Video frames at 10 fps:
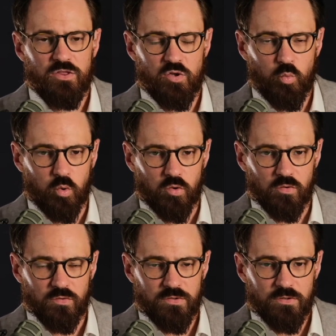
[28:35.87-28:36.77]
the
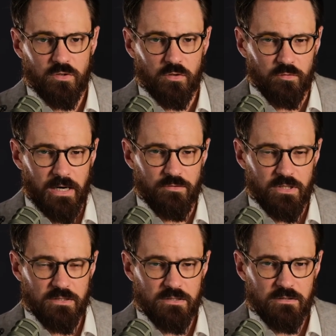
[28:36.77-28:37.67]
world around
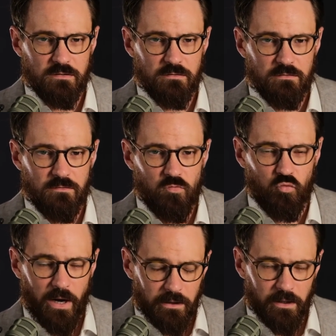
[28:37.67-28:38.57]
us
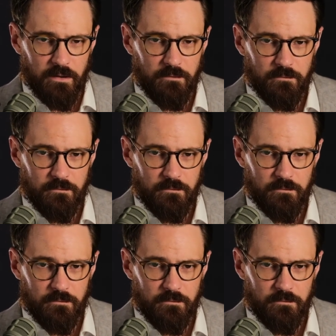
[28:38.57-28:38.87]
rightly.